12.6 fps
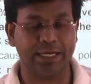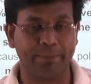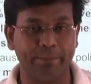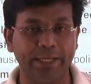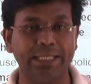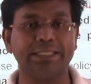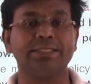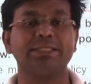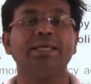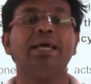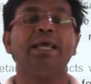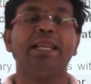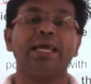It means
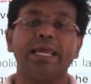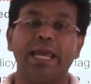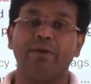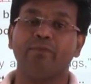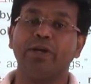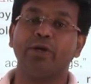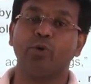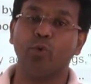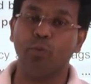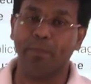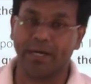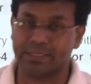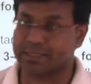like every 2
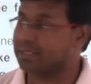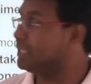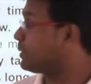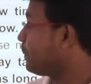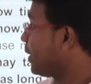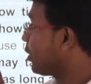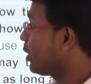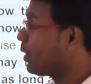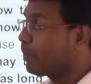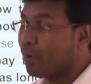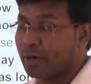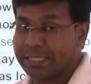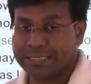months this particular
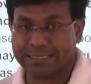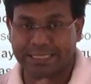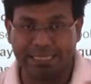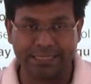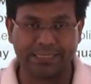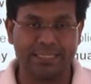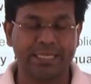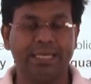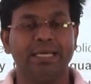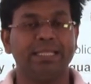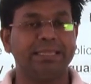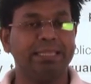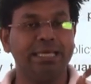body sits,
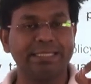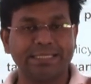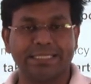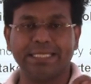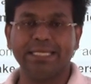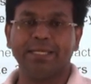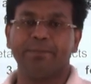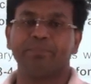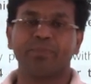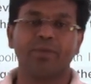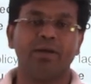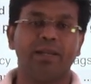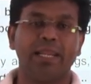they see
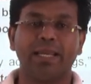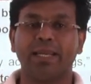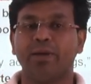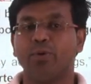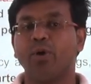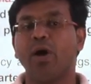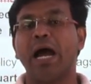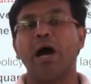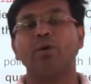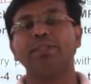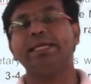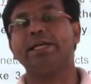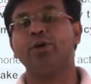like how
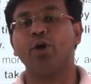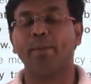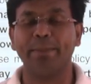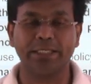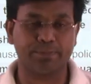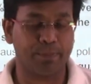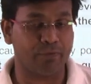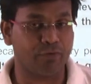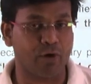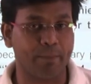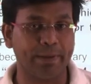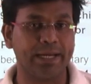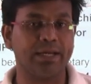the economy is
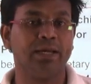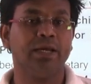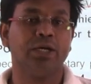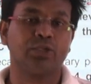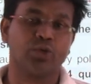performing.